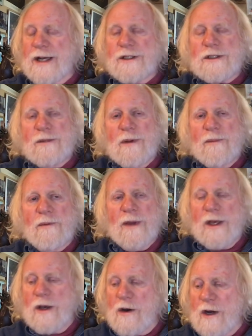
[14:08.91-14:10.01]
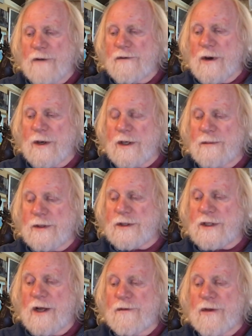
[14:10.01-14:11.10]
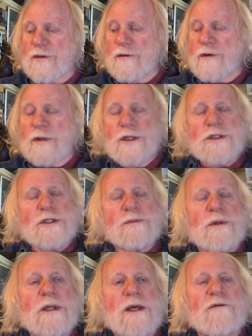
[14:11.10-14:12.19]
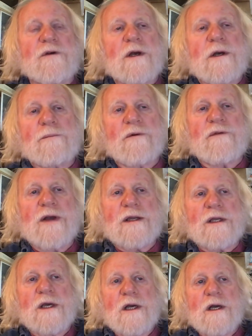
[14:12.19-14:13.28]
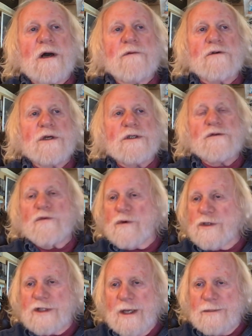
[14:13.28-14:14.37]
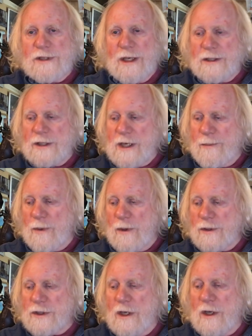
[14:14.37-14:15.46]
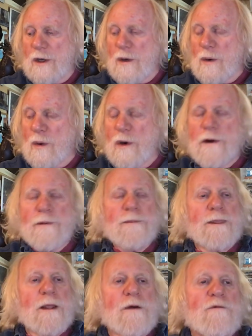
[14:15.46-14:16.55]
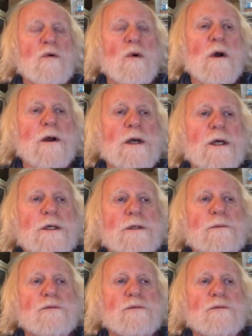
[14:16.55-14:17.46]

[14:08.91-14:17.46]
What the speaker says: I can see people making arguments that their religious belief prevent coverage for same-sex couples or for